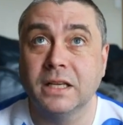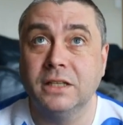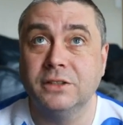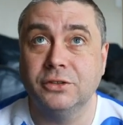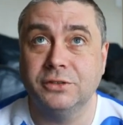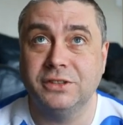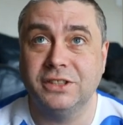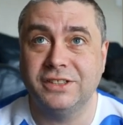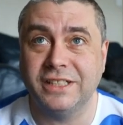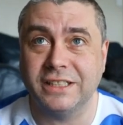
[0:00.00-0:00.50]

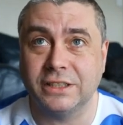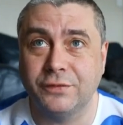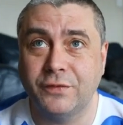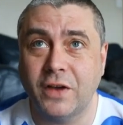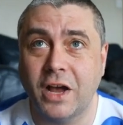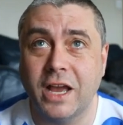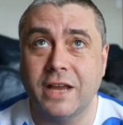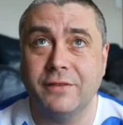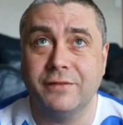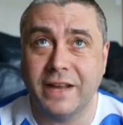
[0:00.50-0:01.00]
So to
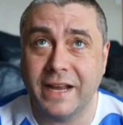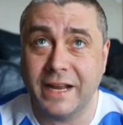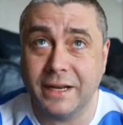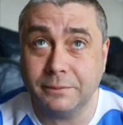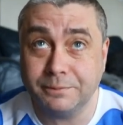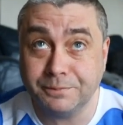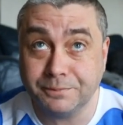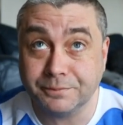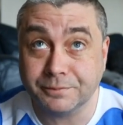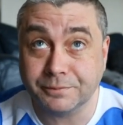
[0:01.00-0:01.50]
6-5
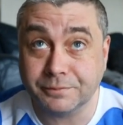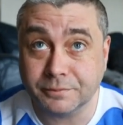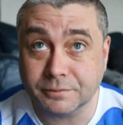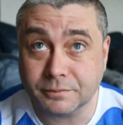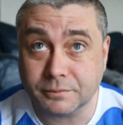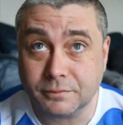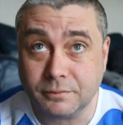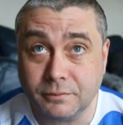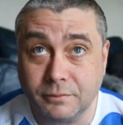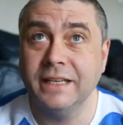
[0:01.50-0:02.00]
now.
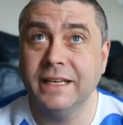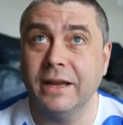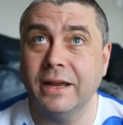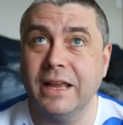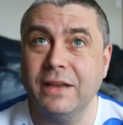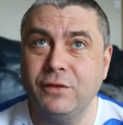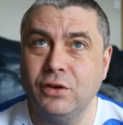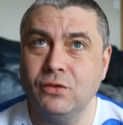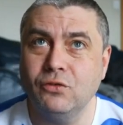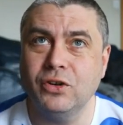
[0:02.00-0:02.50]
Now
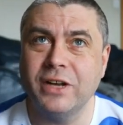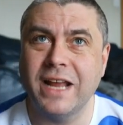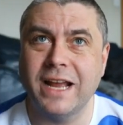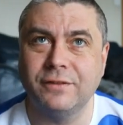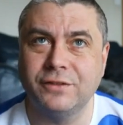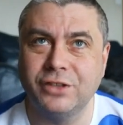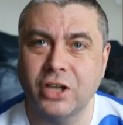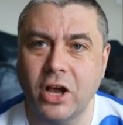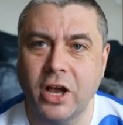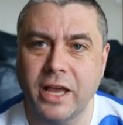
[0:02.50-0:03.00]
if you run out
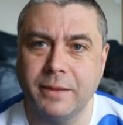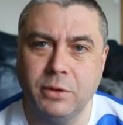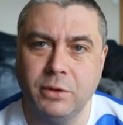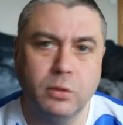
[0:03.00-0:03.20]
of time,